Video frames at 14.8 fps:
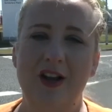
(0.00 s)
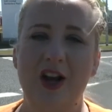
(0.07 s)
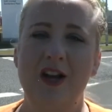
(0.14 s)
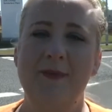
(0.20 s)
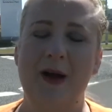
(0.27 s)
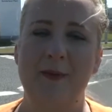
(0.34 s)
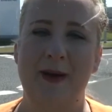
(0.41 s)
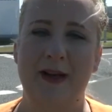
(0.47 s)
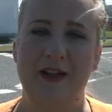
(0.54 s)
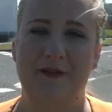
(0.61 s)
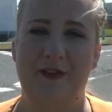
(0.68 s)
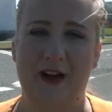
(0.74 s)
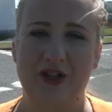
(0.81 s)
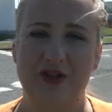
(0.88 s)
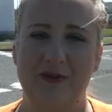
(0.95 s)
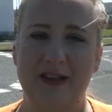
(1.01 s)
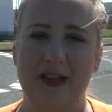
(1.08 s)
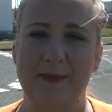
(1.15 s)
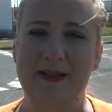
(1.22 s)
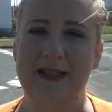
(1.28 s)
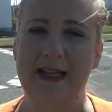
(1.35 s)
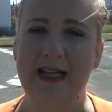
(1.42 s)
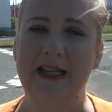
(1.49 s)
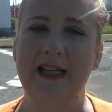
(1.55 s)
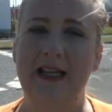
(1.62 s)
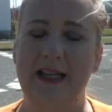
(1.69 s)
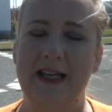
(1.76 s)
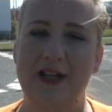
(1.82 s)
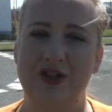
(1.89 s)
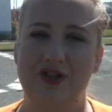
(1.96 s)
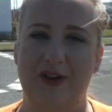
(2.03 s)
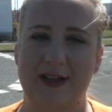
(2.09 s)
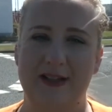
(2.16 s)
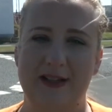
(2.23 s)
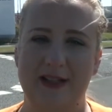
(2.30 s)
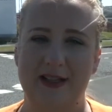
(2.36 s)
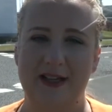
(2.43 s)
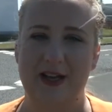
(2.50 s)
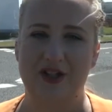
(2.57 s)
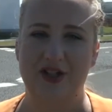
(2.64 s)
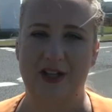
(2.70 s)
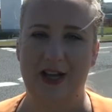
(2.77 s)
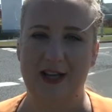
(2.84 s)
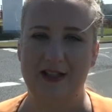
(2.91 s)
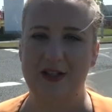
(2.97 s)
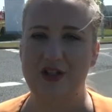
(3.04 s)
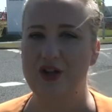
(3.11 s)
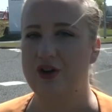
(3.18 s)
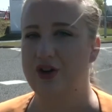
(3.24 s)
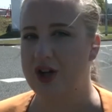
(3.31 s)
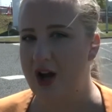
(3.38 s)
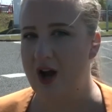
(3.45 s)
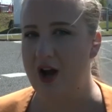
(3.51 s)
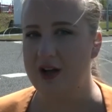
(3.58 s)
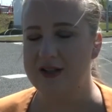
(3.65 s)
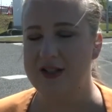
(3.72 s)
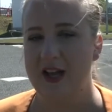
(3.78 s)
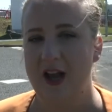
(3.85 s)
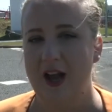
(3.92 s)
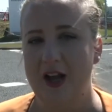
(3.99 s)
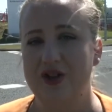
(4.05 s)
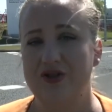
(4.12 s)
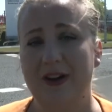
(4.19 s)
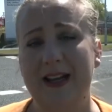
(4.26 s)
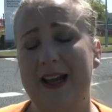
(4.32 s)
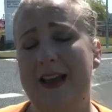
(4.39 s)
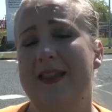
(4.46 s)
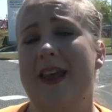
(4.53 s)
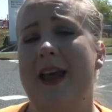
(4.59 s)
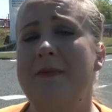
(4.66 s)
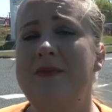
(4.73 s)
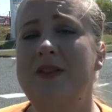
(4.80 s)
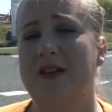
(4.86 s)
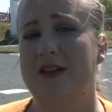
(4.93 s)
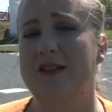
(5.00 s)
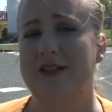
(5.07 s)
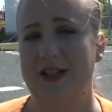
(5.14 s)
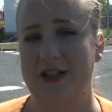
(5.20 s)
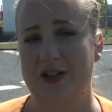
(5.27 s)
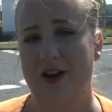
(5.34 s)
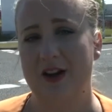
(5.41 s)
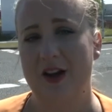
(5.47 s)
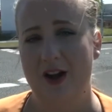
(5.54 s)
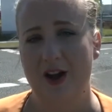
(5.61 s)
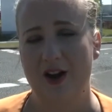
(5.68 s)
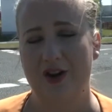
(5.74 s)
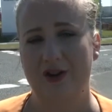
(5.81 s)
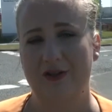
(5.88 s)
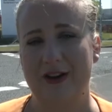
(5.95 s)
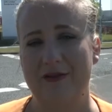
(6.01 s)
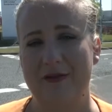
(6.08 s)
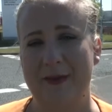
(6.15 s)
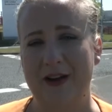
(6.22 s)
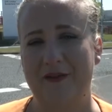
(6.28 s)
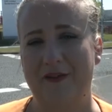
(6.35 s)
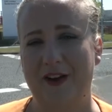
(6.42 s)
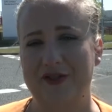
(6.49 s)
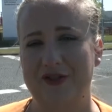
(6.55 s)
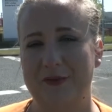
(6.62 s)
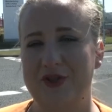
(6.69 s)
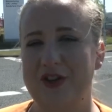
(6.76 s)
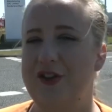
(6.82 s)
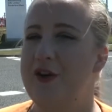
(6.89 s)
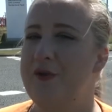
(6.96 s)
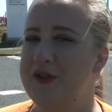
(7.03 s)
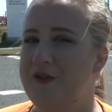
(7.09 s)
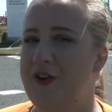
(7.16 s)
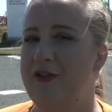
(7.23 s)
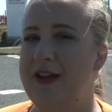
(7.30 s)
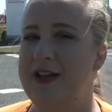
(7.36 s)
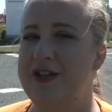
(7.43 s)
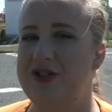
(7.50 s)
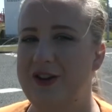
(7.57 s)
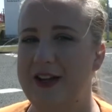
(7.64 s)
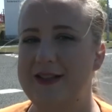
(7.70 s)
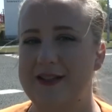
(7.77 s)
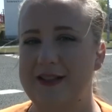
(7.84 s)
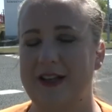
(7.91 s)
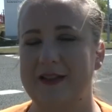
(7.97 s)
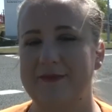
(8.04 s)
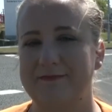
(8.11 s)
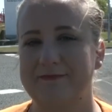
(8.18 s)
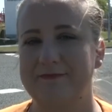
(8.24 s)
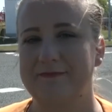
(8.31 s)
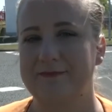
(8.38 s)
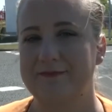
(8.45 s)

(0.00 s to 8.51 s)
learn about manufacturing. They're particularly interested in educating young girls and trying to get them to consider a career in manufacturing, which I thought was very interesting.